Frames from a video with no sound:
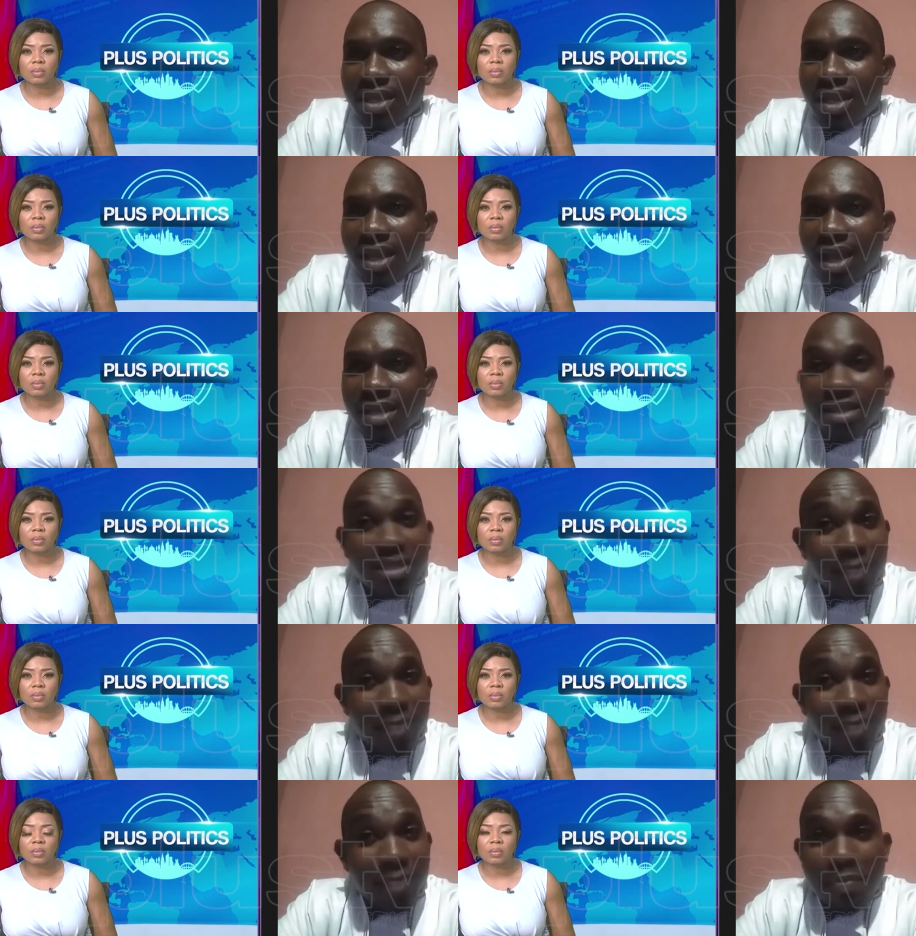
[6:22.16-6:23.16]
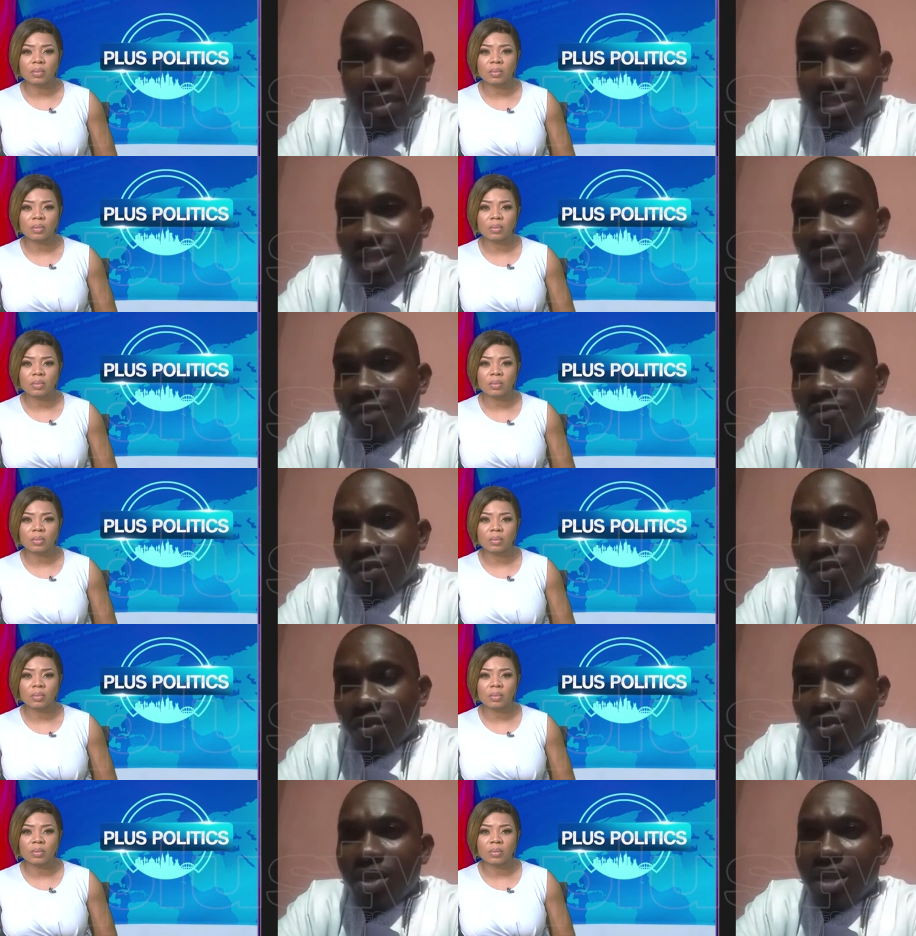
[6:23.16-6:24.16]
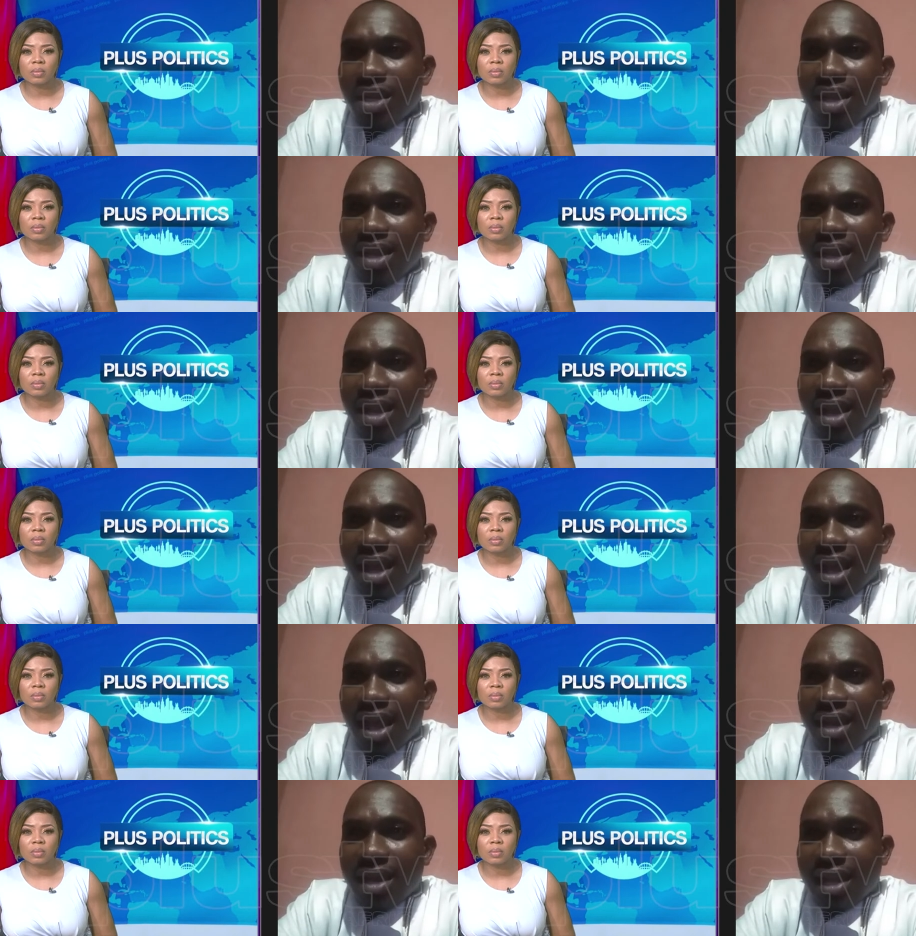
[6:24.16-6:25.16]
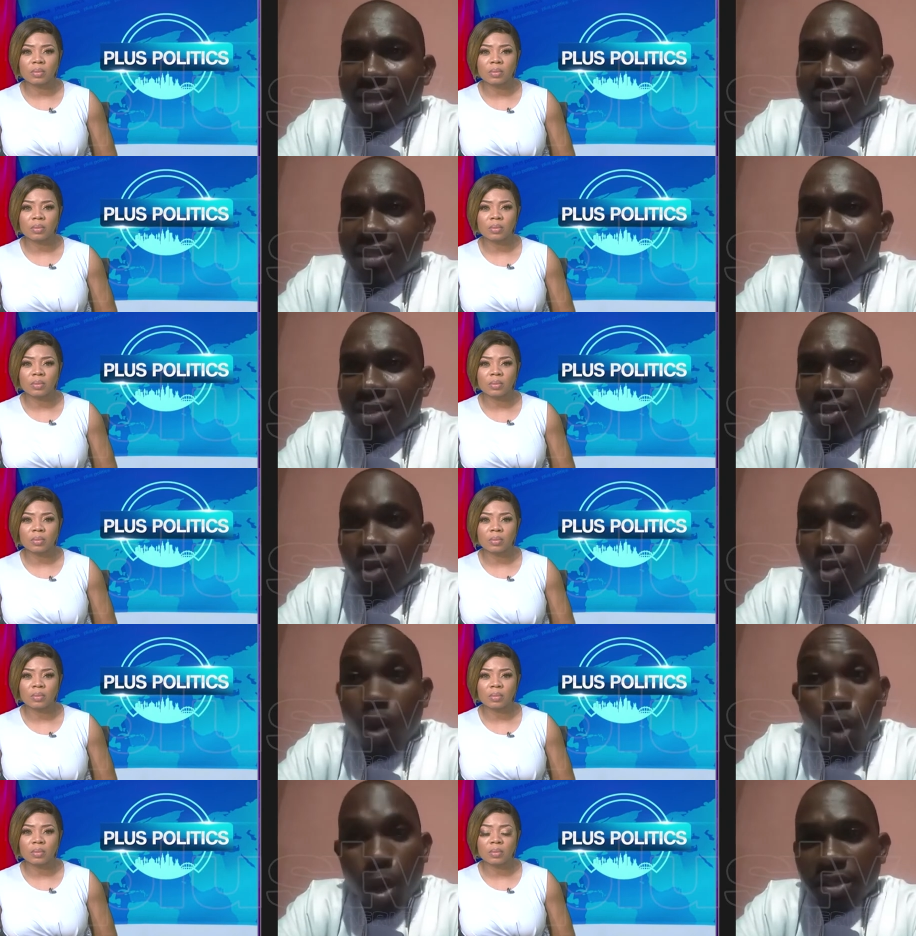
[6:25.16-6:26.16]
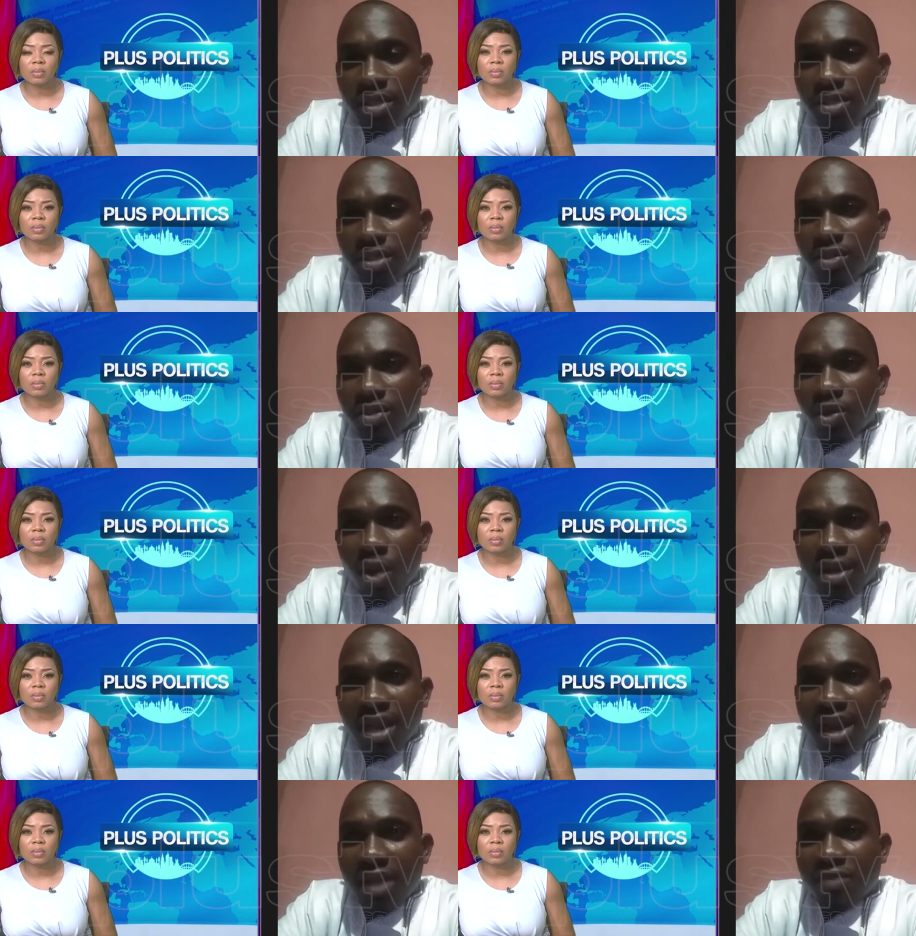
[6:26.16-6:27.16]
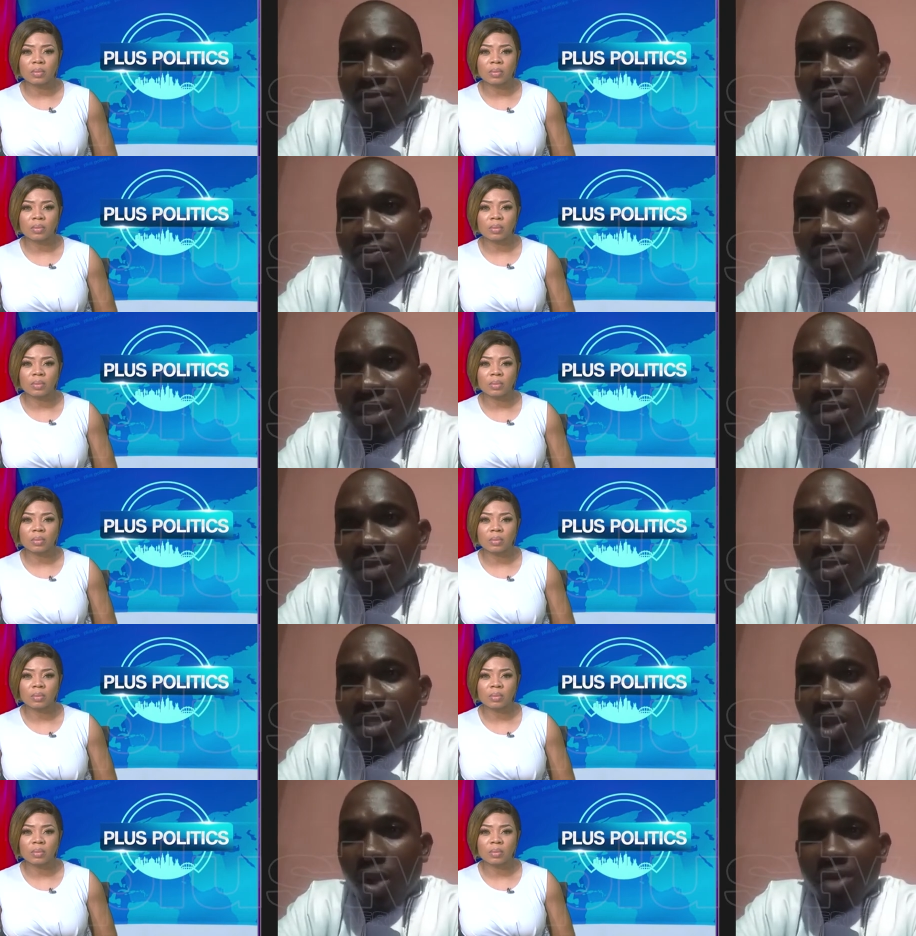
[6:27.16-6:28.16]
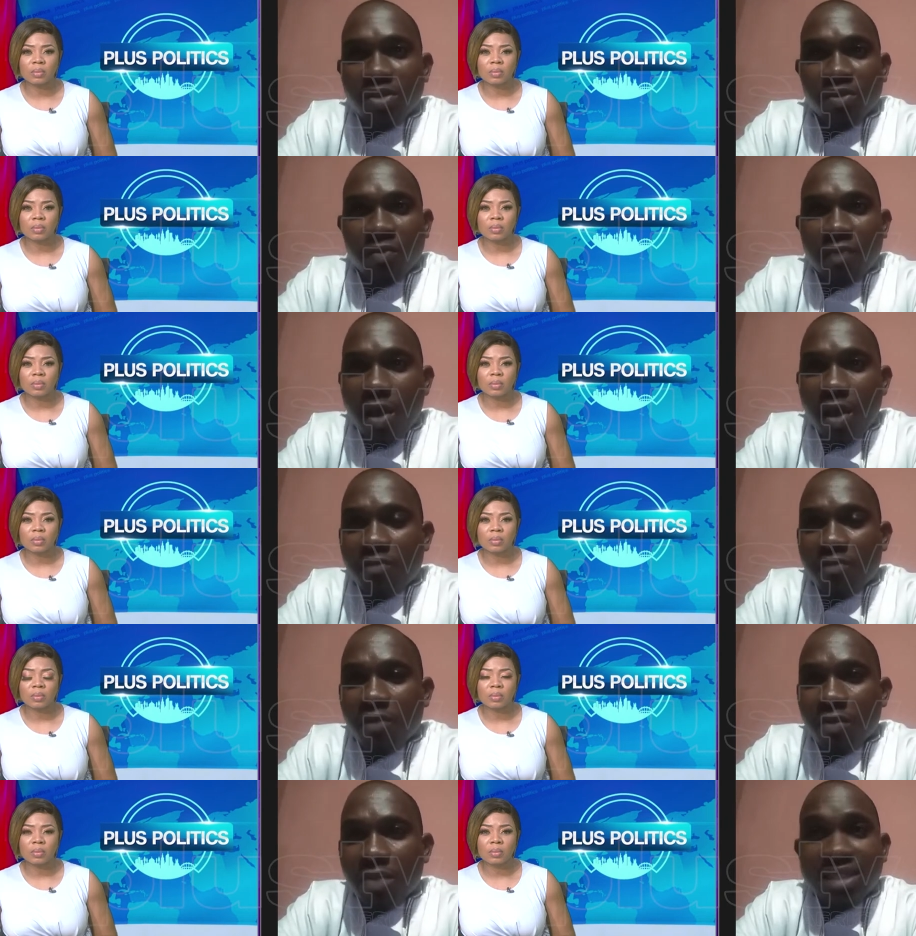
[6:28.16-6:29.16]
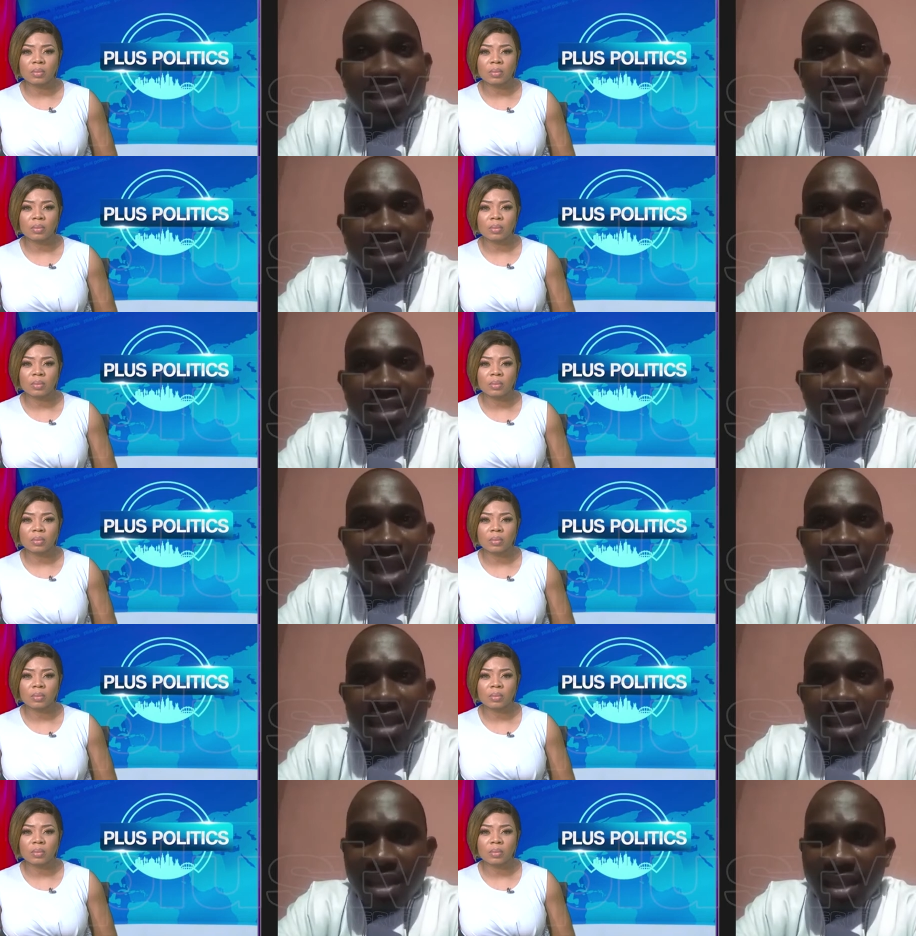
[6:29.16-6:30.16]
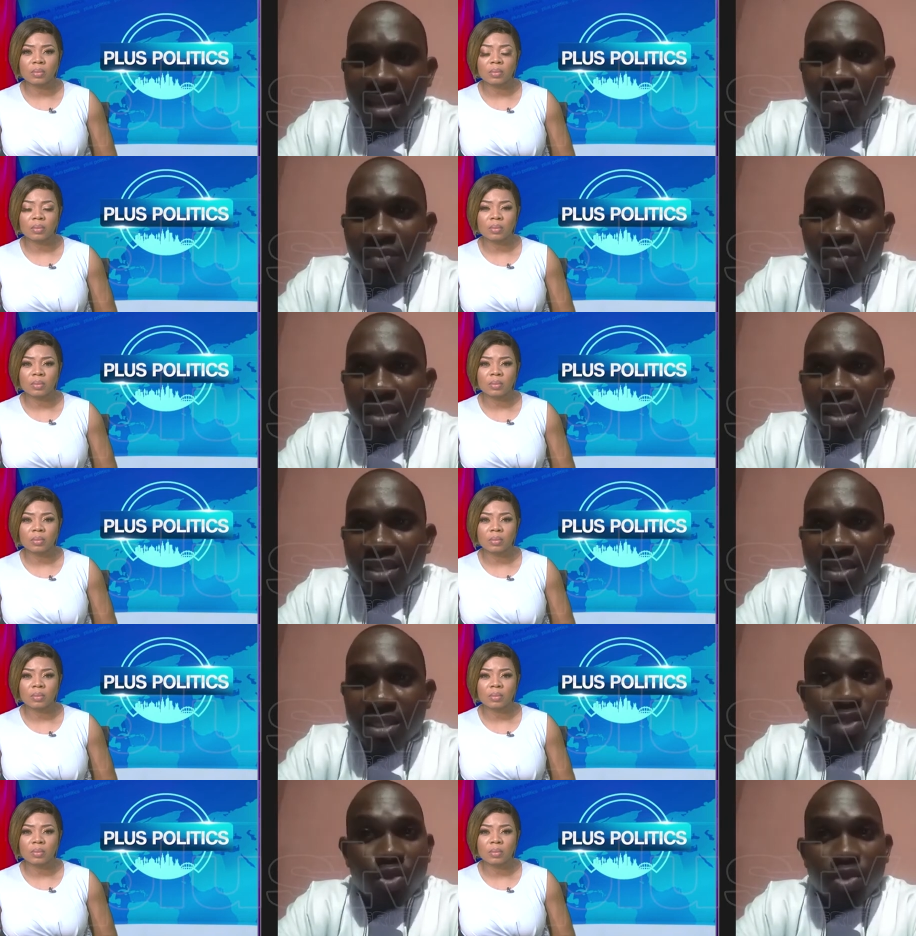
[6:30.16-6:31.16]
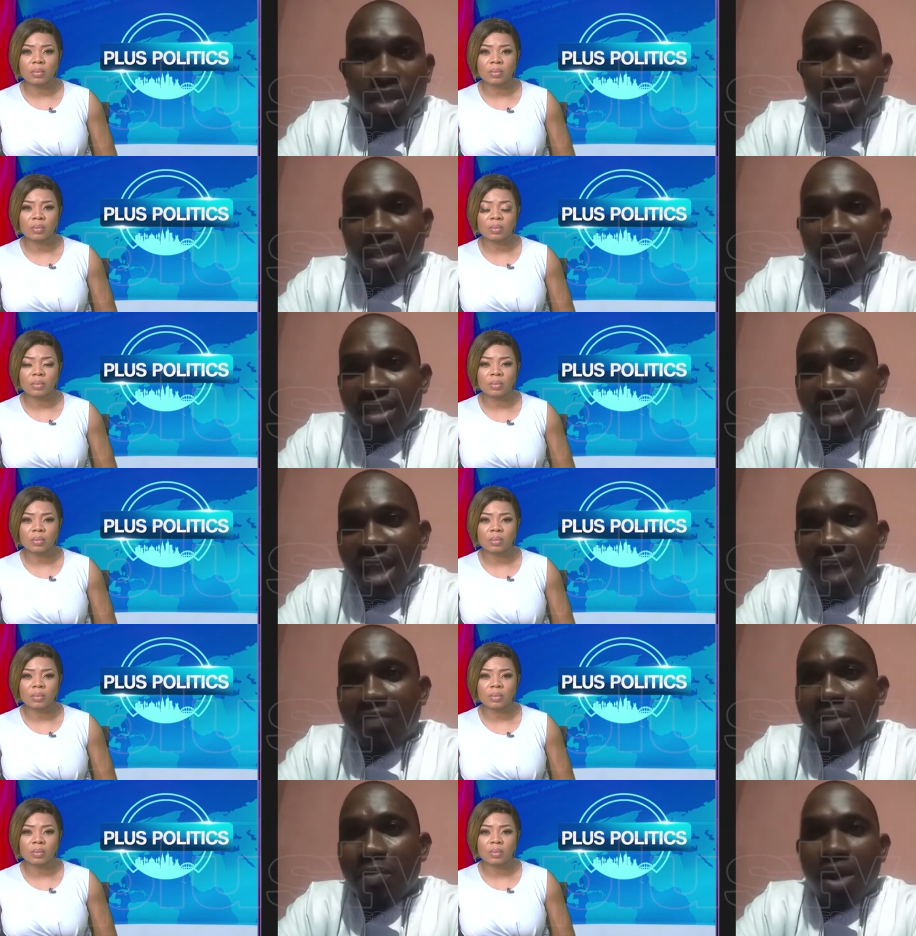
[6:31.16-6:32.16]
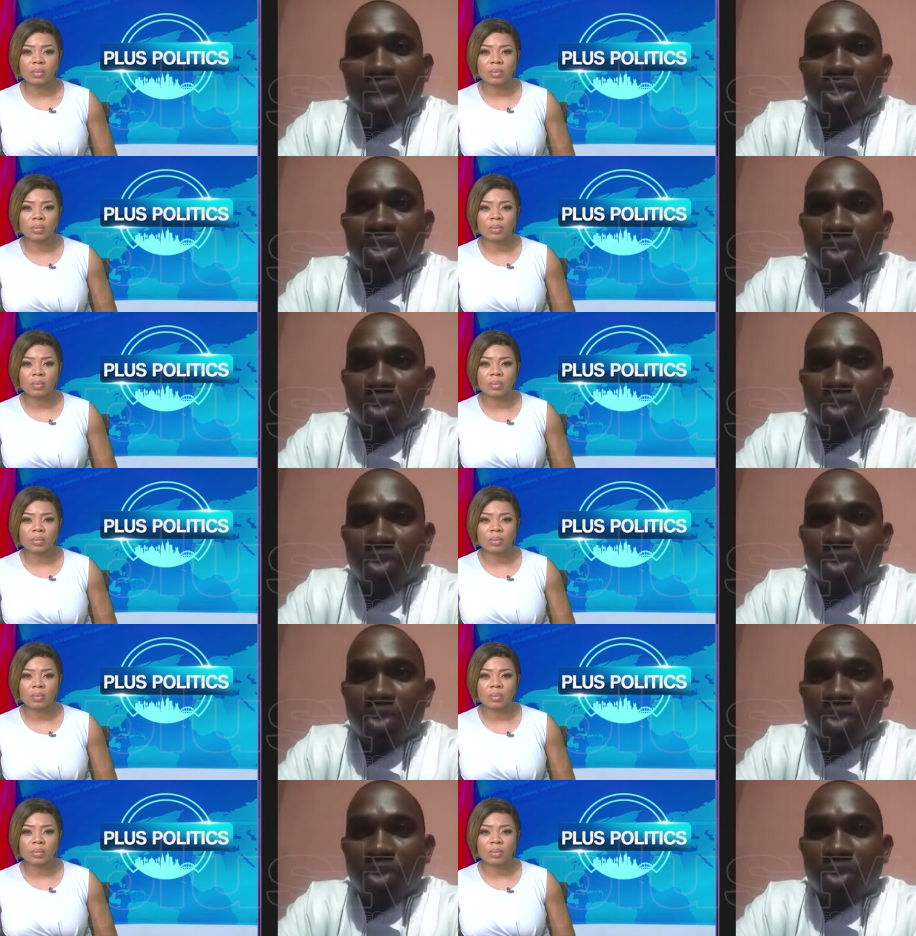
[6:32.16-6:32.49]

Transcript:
Speaker 1: uh, it is my personal view uh, that no one, no one that have been within the corridors of power from 1999 till today have the moral